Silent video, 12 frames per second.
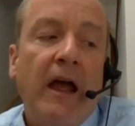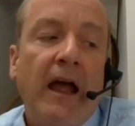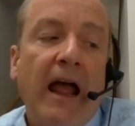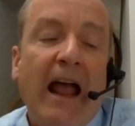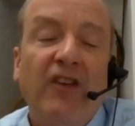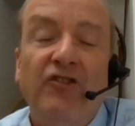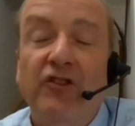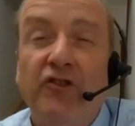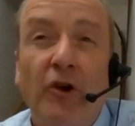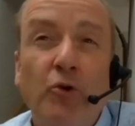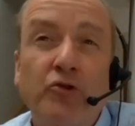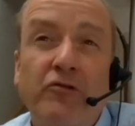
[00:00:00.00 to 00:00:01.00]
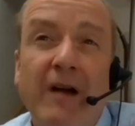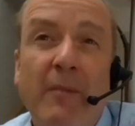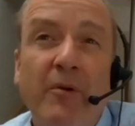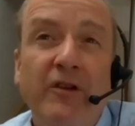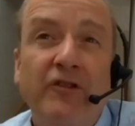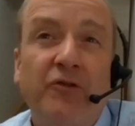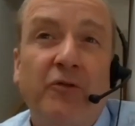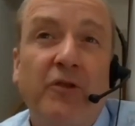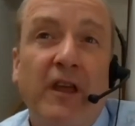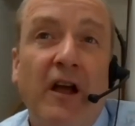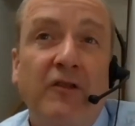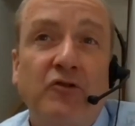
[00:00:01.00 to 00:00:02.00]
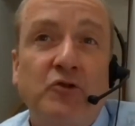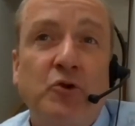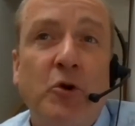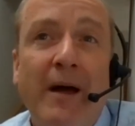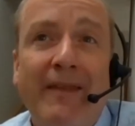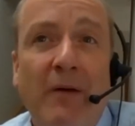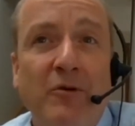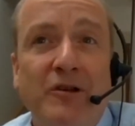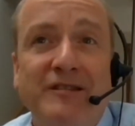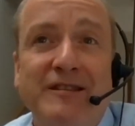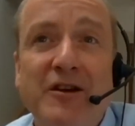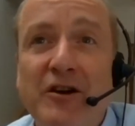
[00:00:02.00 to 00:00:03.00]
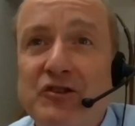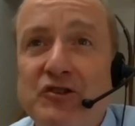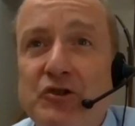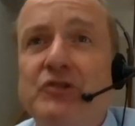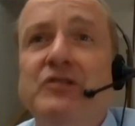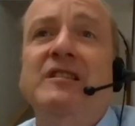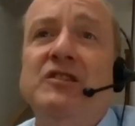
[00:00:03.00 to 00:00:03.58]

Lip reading: Actually, so Lord Grabiner's, I talk about that one because it's a nice juicy